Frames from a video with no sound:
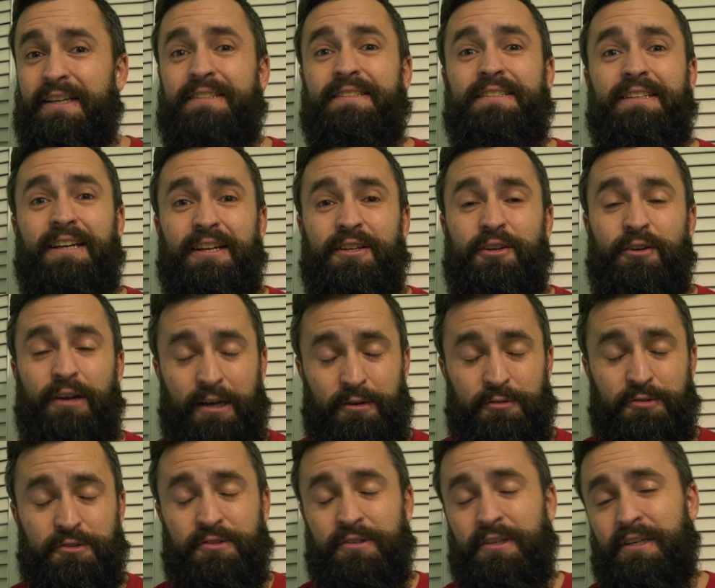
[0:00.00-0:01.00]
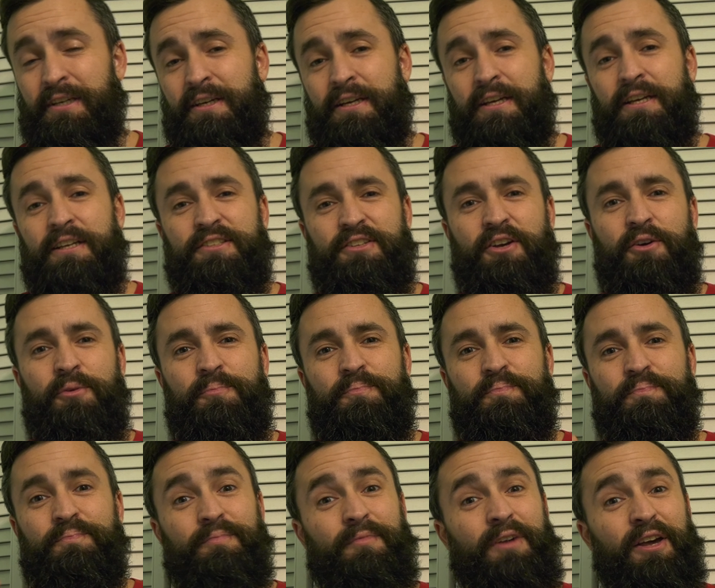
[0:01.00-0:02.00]
inside your house. So
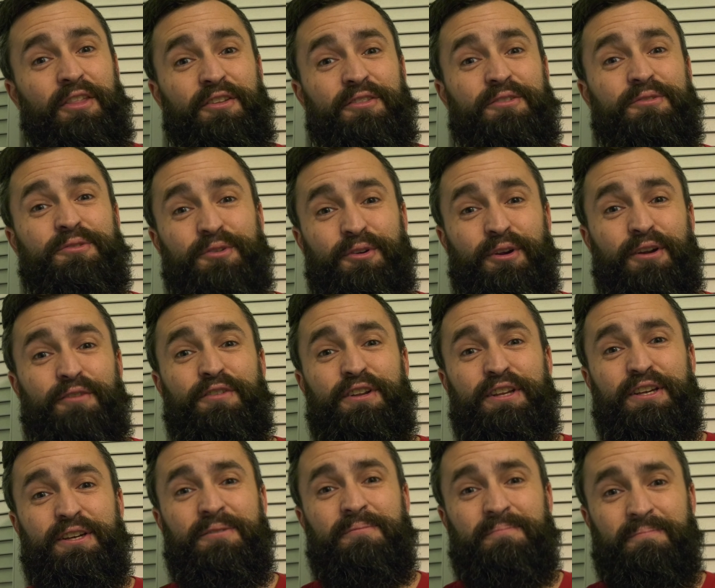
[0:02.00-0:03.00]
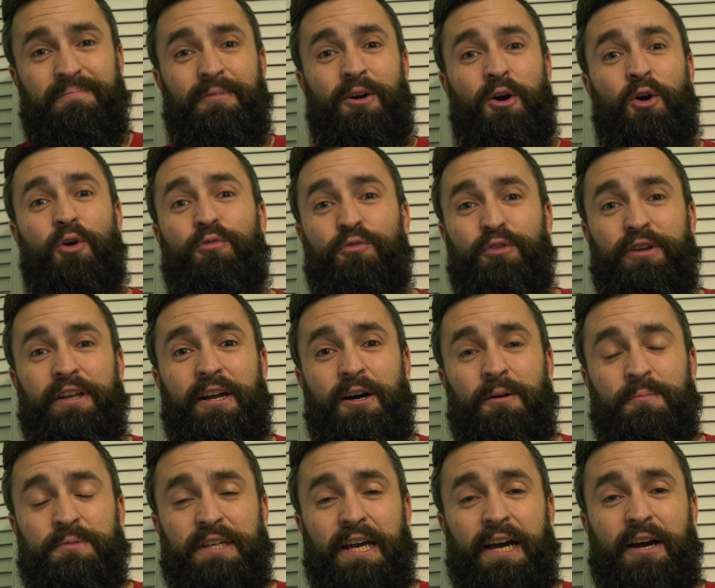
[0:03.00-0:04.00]
I thought this was a great video. Hopefully it
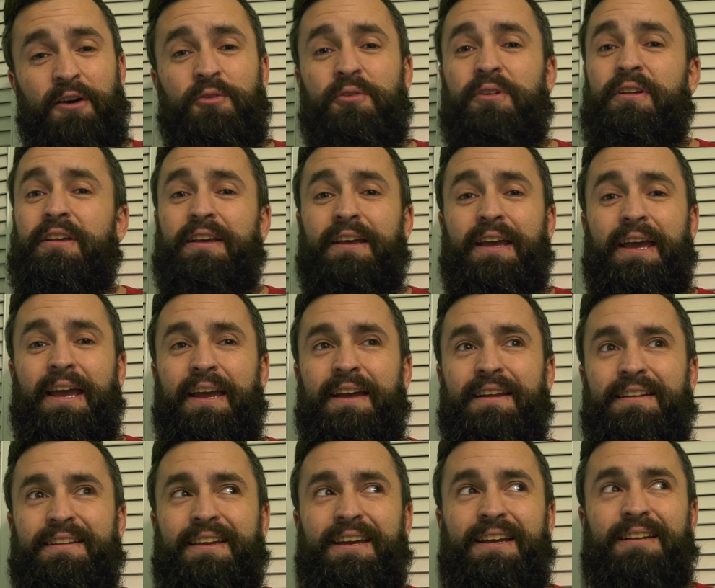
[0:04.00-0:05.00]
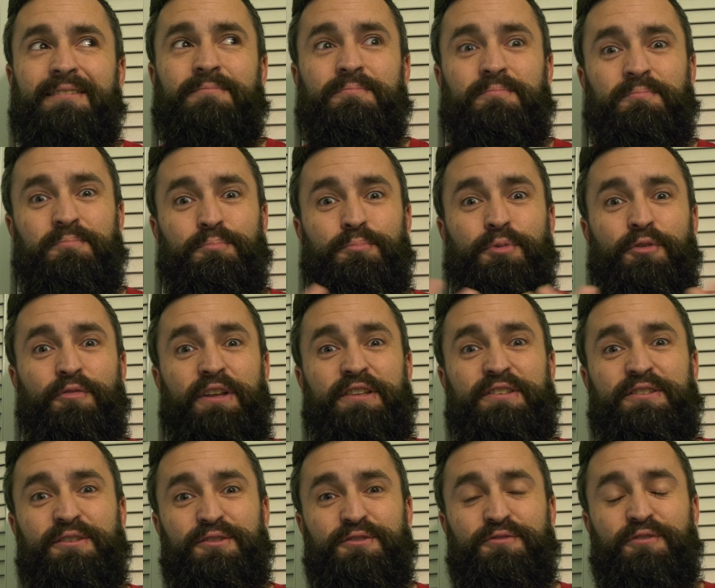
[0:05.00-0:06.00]
helps you out, and again,
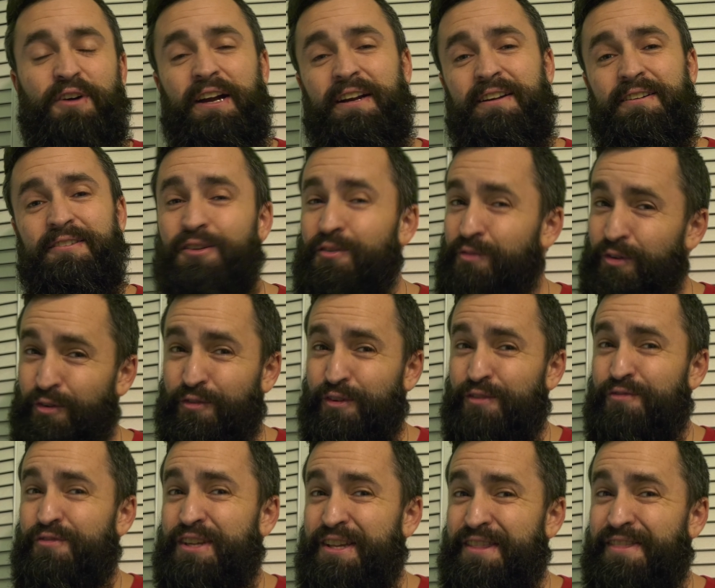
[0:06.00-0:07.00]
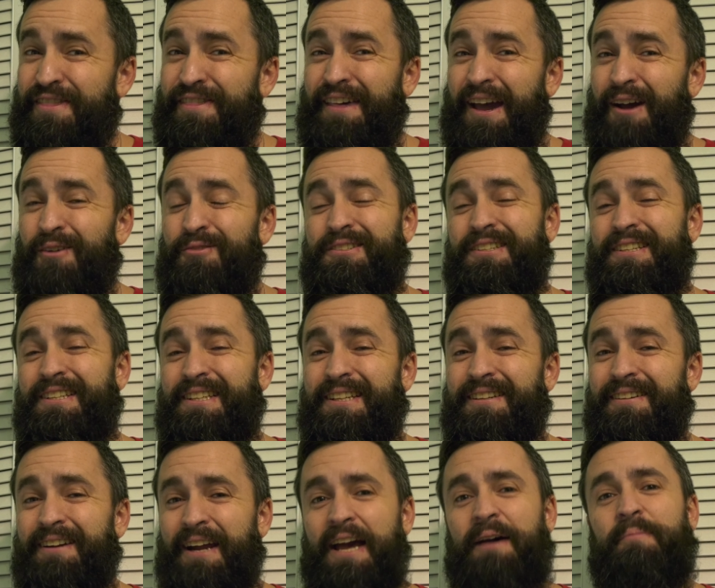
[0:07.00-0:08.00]
prevents those fires. Over 15,000 a
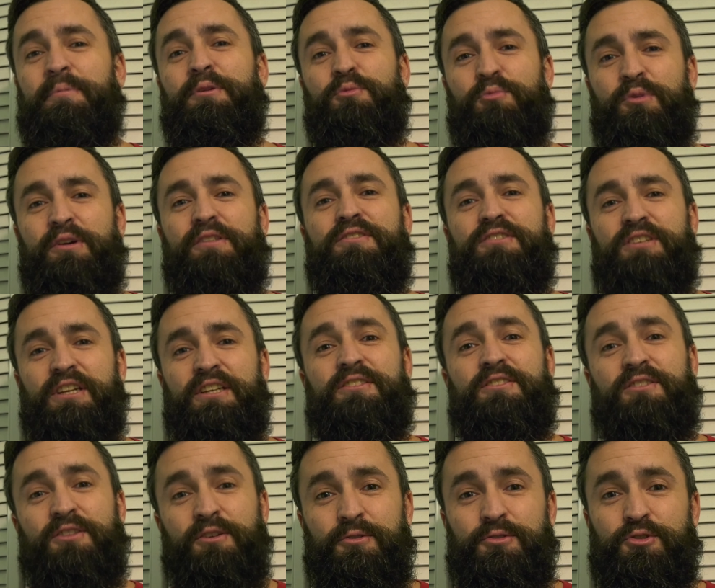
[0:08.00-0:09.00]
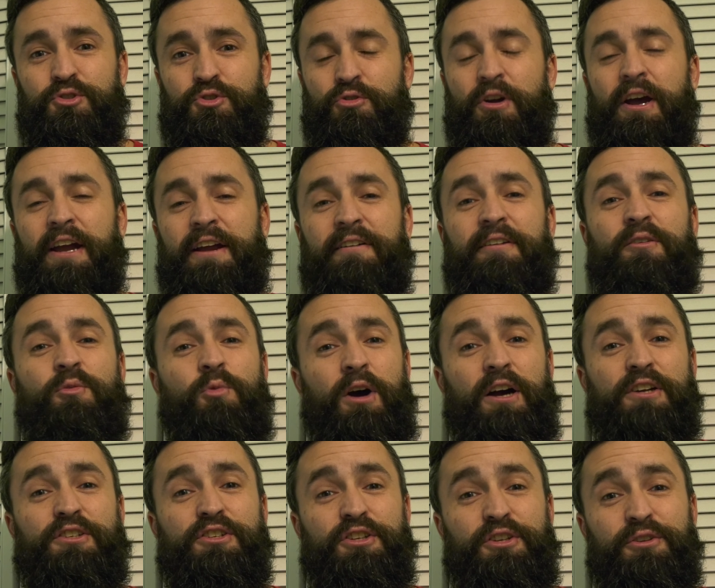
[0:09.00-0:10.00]
year happen with just those dryer and
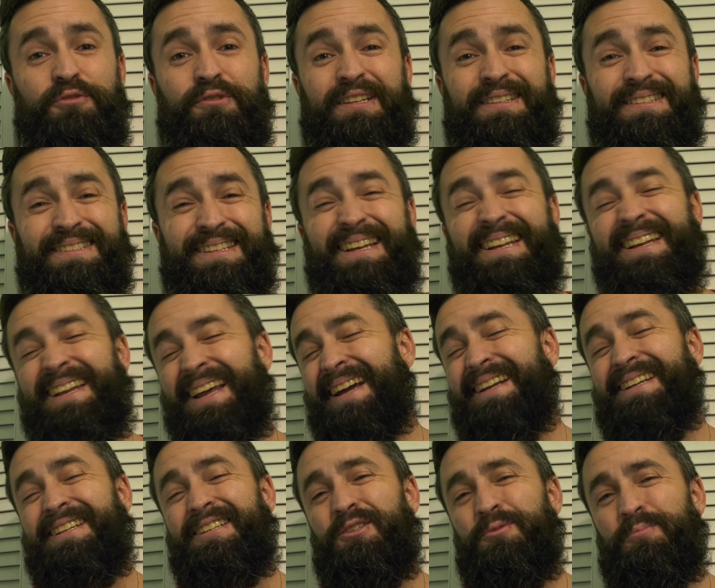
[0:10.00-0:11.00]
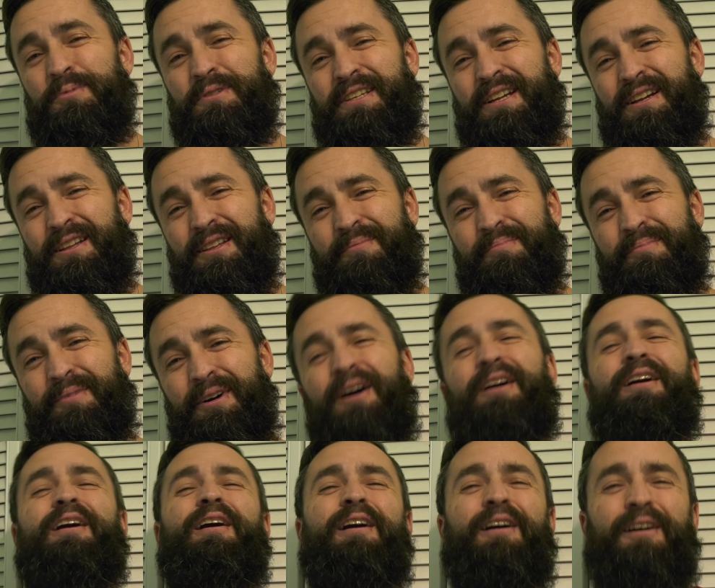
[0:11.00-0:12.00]
washer units, and 92% of
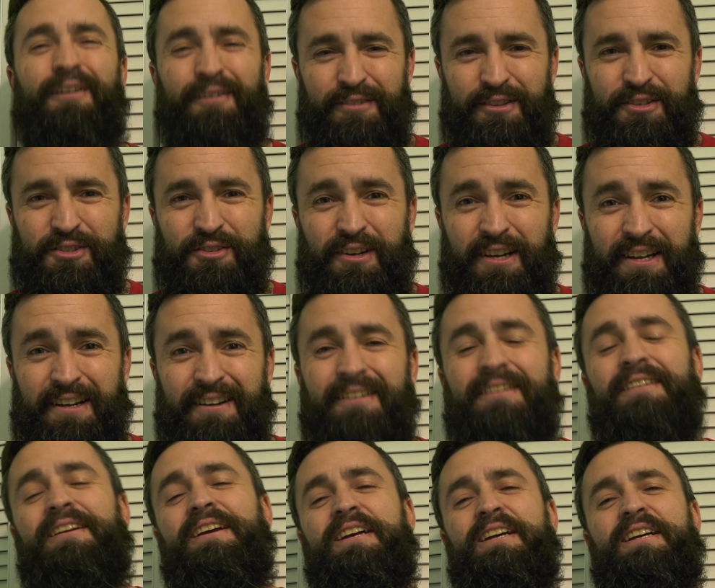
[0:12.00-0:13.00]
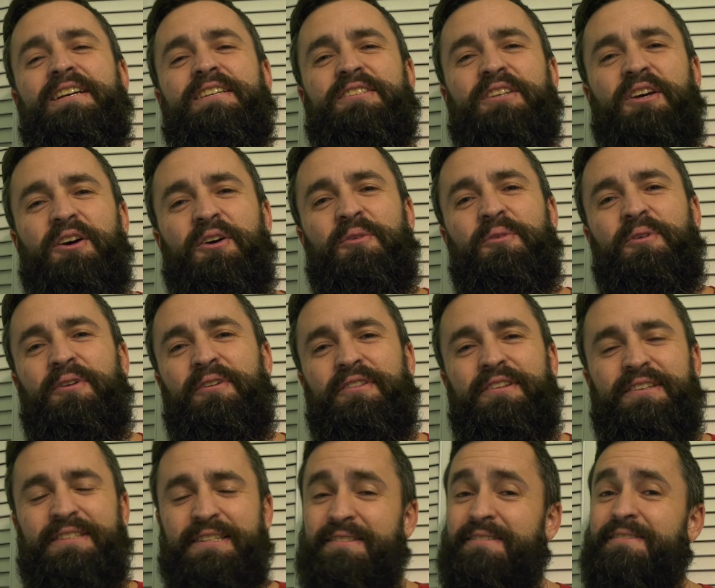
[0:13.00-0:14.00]
them are the dryer. So
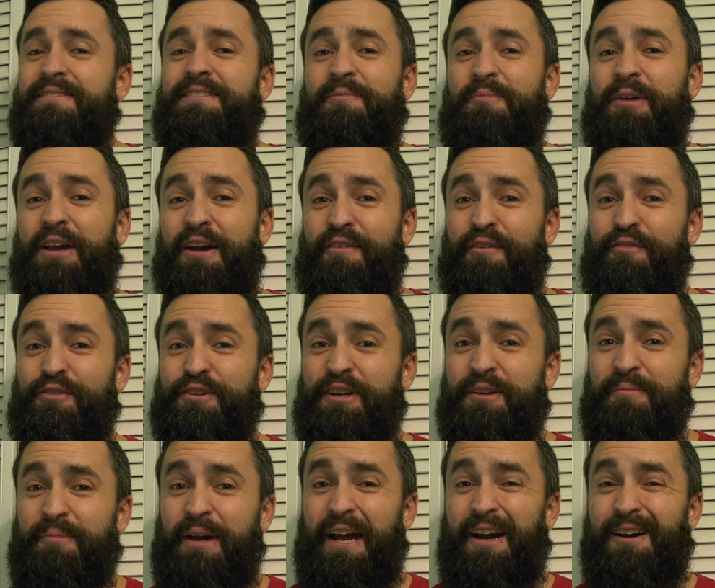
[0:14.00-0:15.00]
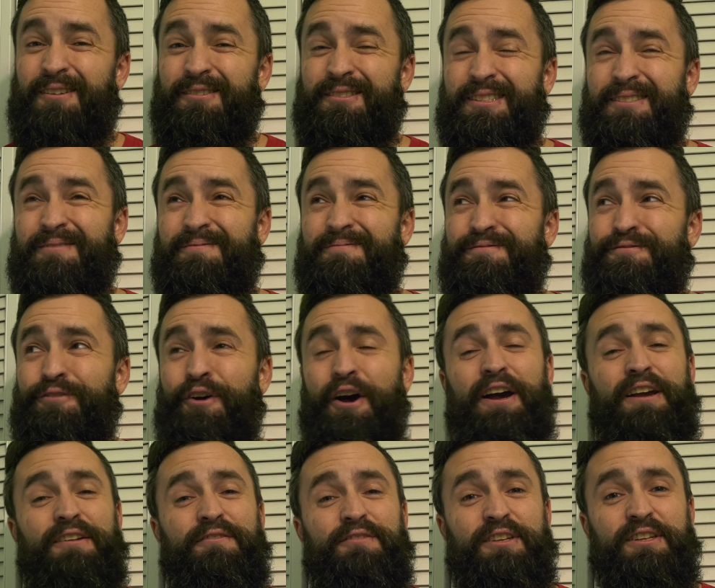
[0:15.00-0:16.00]
this isn't something I've ever done in my house in
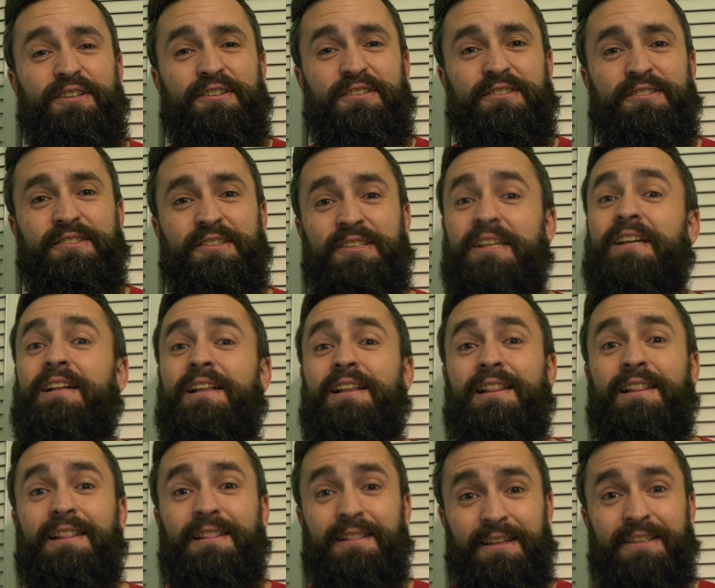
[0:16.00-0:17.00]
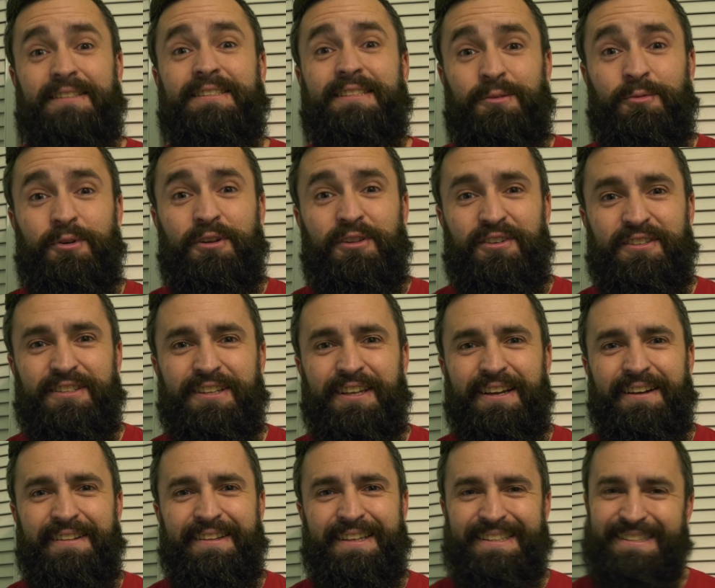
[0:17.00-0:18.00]
5 years. Let's see what it looks like
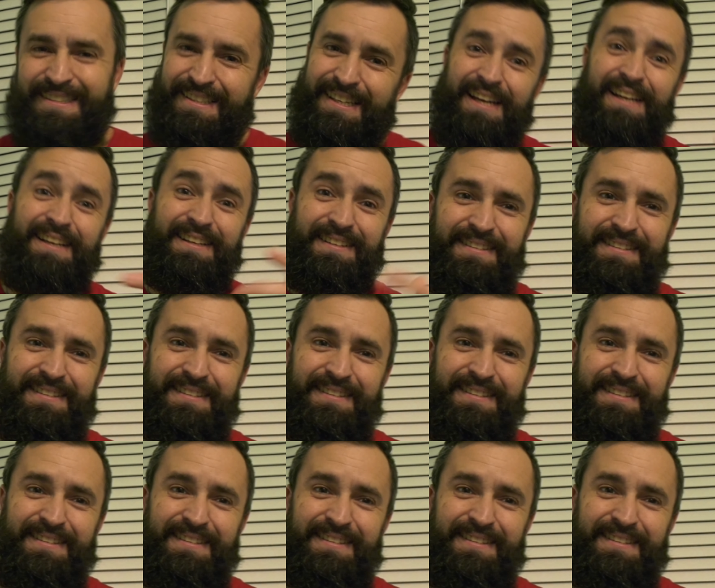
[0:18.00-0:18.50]
on the inside.